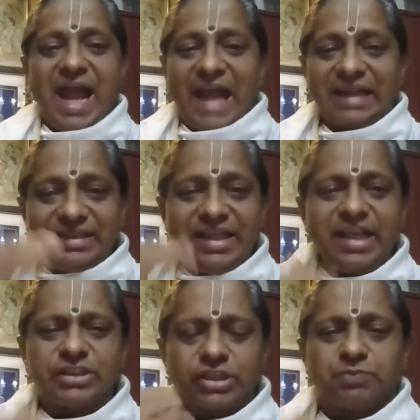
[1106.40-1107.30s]
And
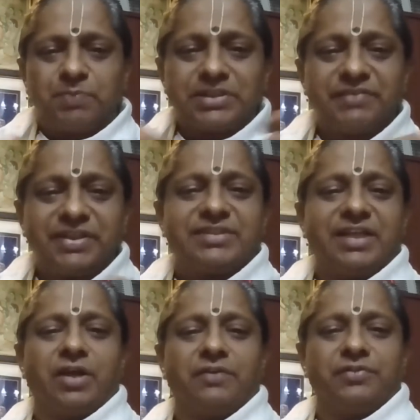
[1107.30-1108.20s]
these specific
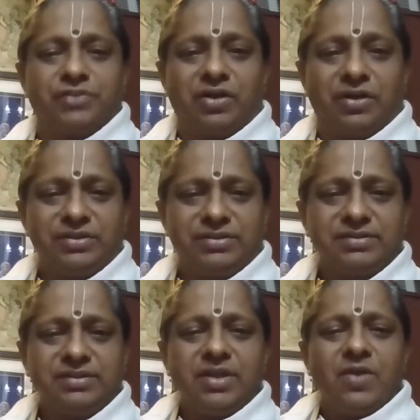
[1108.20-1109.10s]
set of songs,
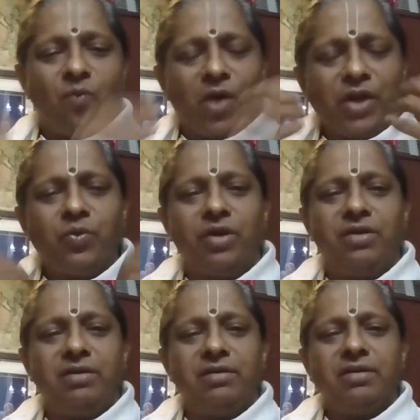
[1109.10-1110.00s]
one would
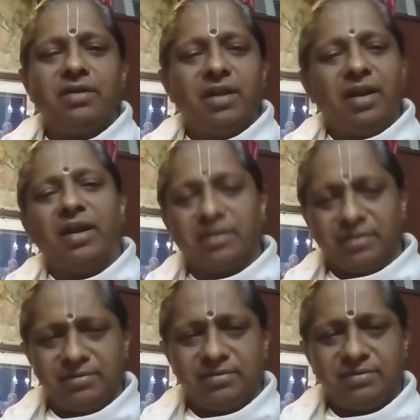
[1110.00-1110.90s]

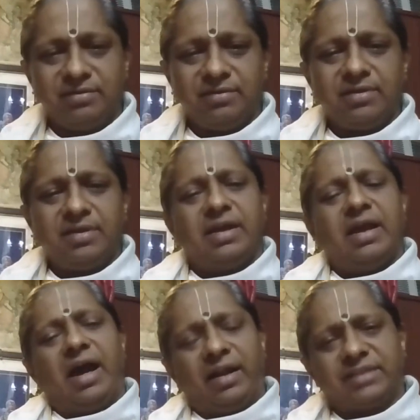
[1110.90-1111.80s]
learn,
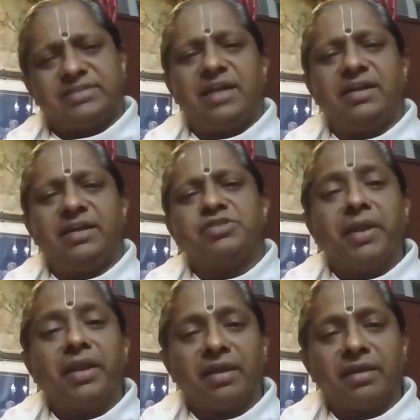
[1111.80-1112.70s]
understand its
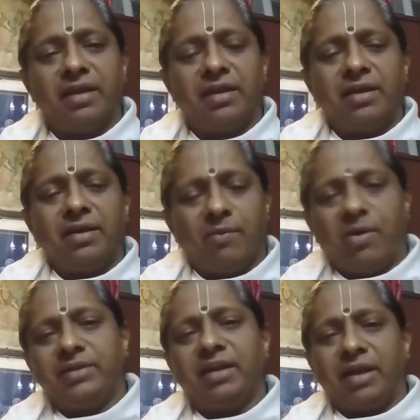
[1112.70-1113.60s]
meaning,
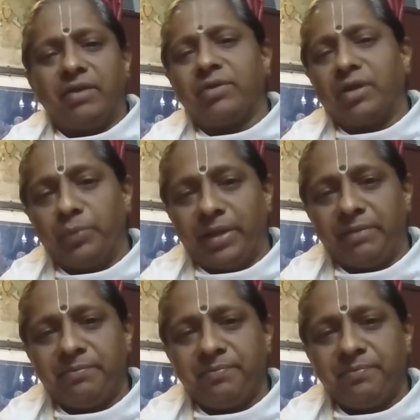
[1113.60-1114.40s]
what they try to convey,